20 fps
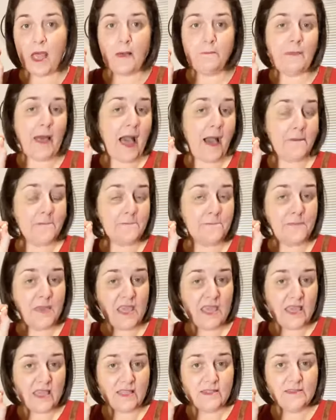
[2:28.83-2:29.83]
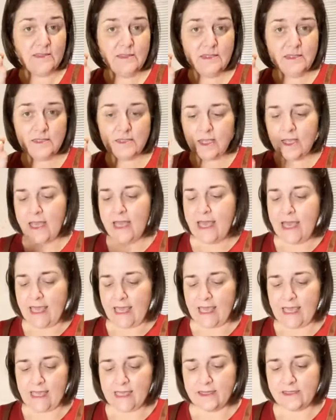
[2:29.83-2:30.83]
about beans
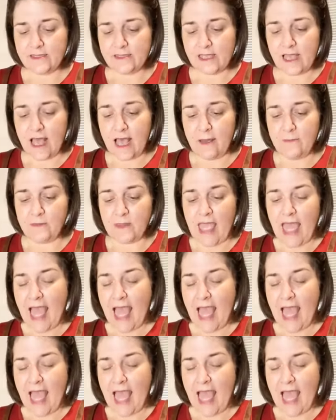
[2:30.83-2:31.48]
is um,